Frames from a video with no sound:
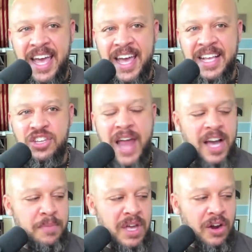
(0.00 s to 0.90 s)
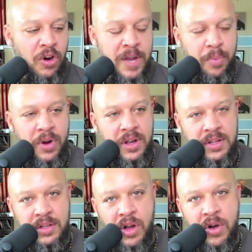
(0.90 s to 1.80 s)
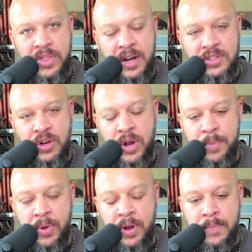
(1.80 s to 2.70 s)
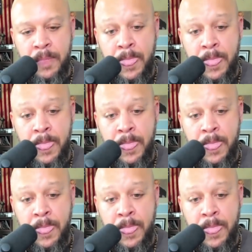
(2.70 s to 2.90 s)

and you're not going to be a creeper. Don't go there as a creeper.